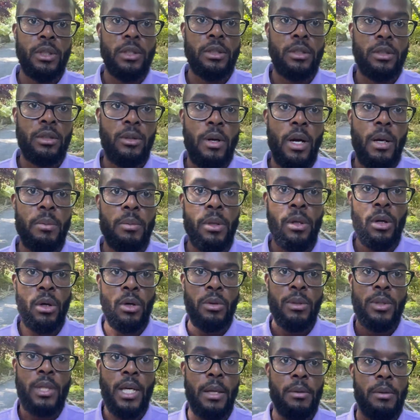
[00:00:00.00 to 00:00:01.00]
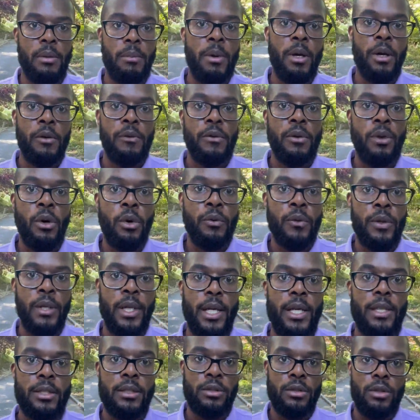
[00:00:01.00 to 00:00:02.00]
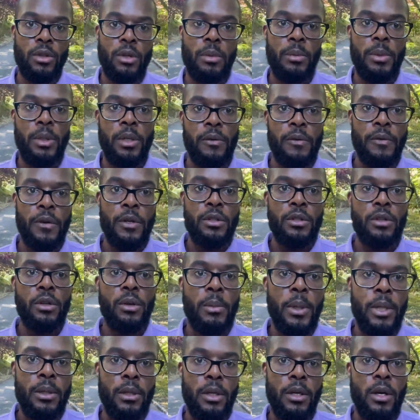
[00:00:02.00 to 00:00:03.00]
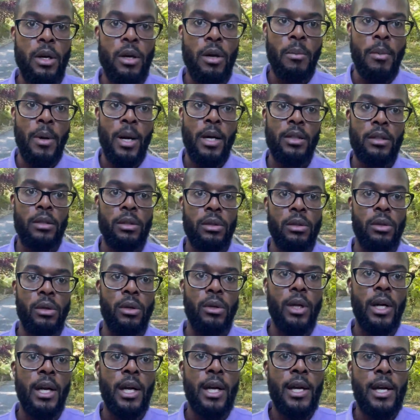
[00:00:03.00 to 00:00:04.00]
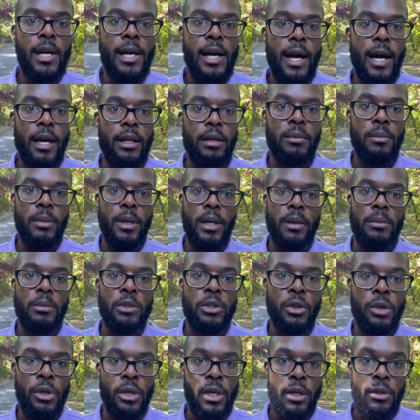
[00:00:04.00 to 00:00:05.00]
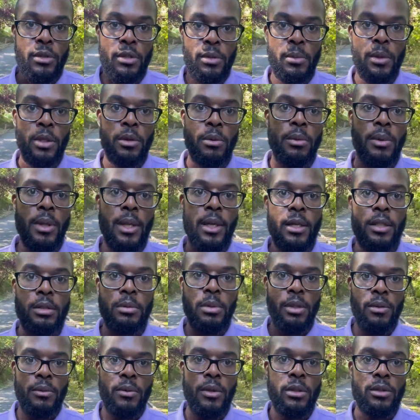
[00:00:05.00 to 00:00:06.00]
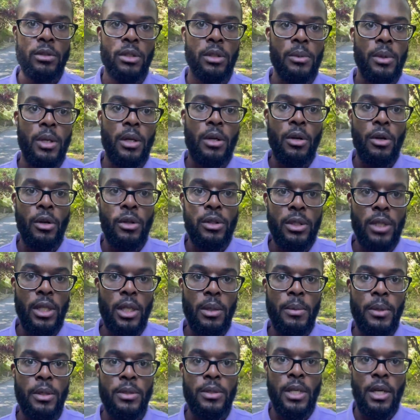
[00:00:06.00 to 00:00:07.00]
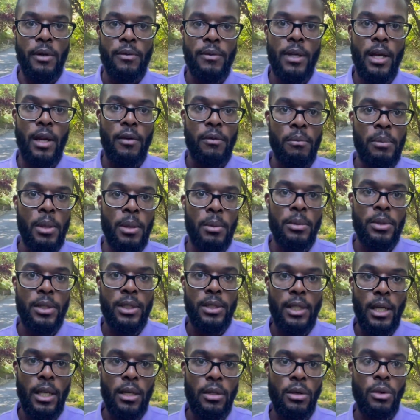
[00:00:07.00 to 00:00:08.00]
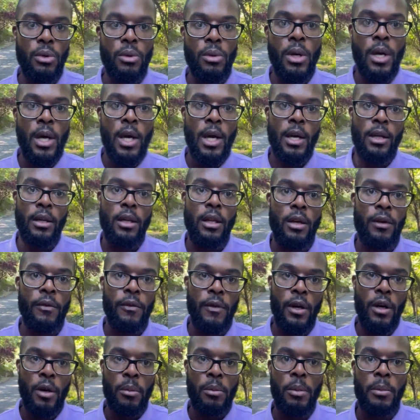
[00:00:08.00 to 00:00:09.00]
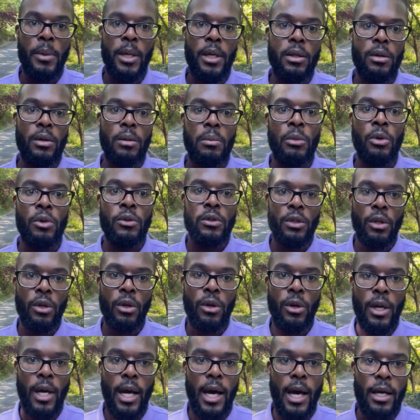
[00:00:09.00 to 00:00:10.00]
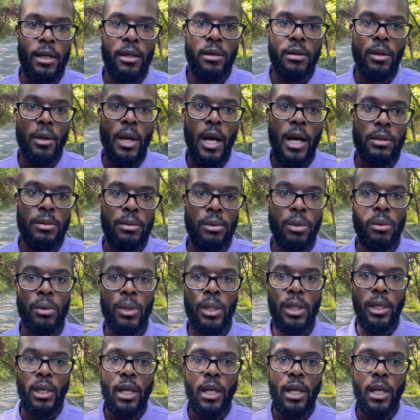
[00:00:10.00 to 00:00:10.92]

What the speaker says: then subscribe below, tap the bell for notifications so you can be the first to know about the current market in Long Island. My name is Cornell Smith with eXp Realty. We have calls and emails every day for people just like you, looking for help on making the move to Long Island. They absolutely